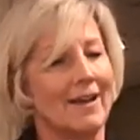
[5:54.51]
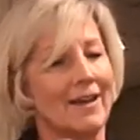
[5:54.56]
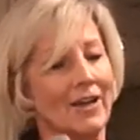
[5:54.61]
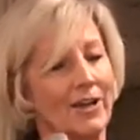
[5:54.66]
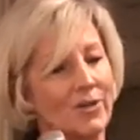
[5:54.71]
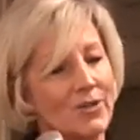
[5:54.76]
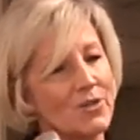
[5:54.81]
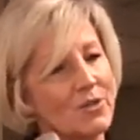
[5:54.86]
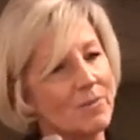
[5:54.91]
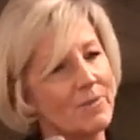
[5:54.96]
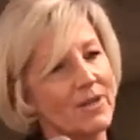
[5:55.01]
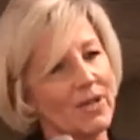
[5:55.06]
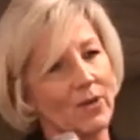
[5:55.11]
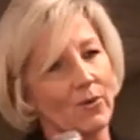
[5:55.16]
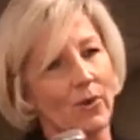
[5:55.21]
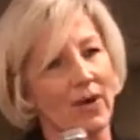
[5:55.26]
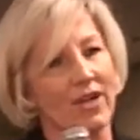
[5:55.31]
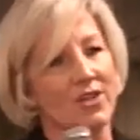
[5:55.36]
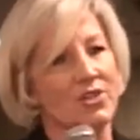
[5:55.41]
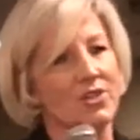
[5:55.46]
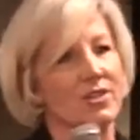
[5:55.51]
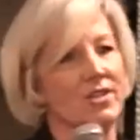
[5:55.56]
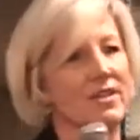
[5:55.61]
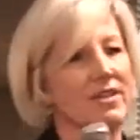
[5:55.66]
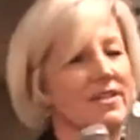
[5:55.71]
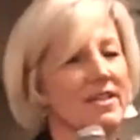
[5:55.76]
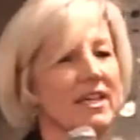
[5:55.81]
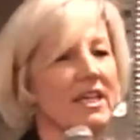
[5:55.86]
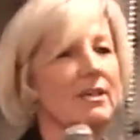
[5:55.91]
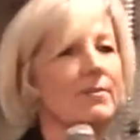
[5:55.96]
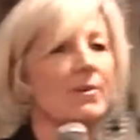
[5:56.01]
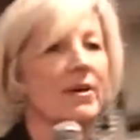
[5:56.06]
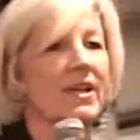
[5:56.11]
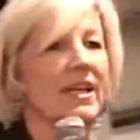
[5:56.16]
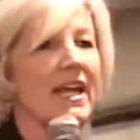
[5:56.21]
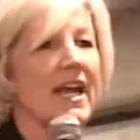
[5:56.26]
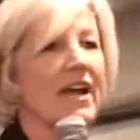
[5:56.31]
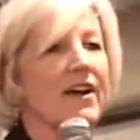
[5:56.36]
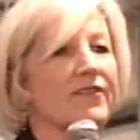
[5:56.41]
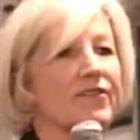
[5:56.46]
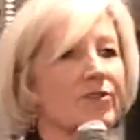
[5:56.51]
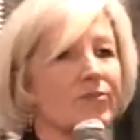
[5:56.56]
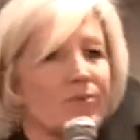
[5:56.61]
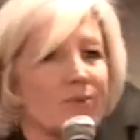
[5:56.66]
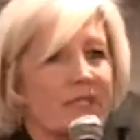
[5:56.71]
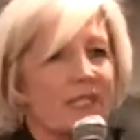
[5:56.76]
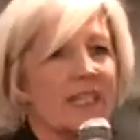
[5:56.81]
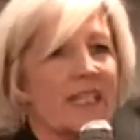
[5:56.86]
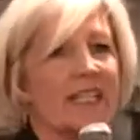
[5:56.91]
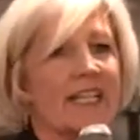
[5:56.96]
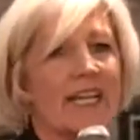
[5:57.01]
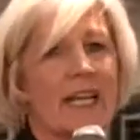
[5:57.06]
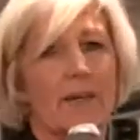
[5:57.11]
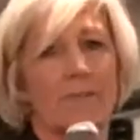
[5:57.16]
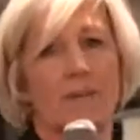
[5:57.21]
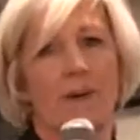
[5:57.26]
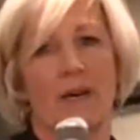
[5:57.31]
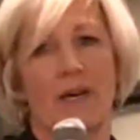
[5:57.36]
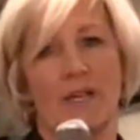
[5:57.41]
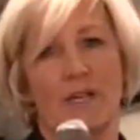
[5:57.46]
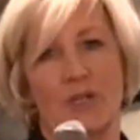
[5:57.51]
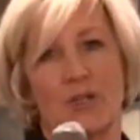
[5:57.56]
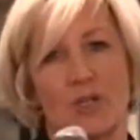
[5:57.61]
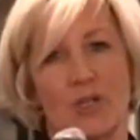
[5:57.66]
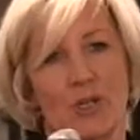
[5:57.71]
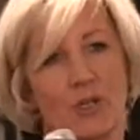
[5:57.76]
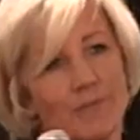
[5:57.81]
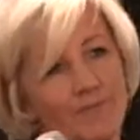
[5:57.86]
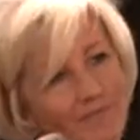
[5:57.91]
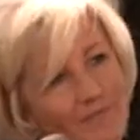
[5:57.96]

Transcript: Here's the big question. Does anybody ever really get punished?